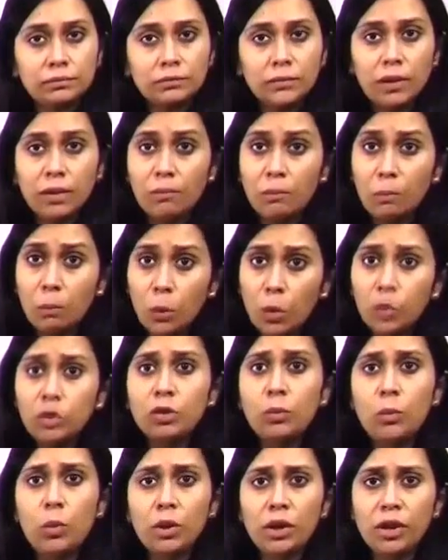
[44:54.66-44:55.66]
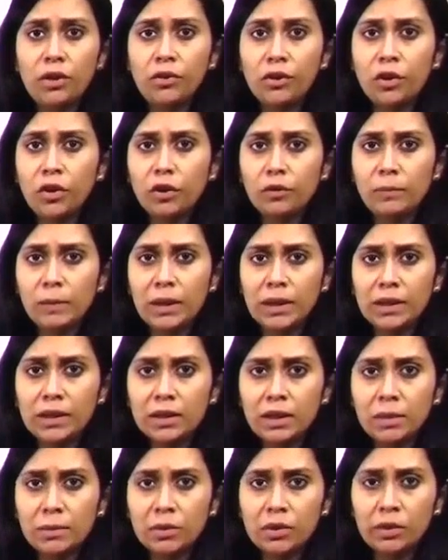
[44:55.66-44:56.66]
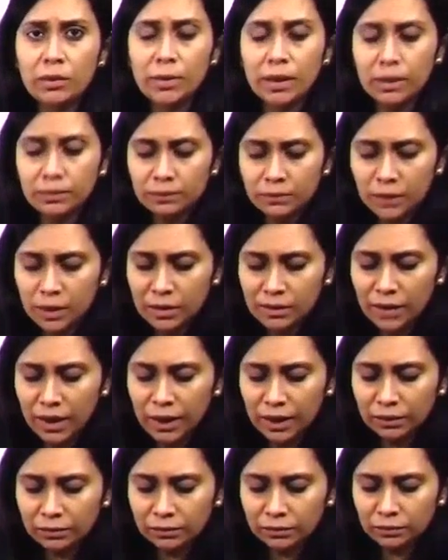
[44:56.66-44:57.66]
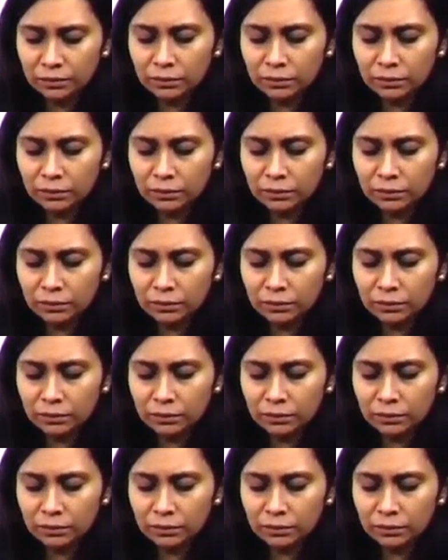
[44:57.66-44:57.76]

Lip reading: most potent trigger of malignant hypothermia. Second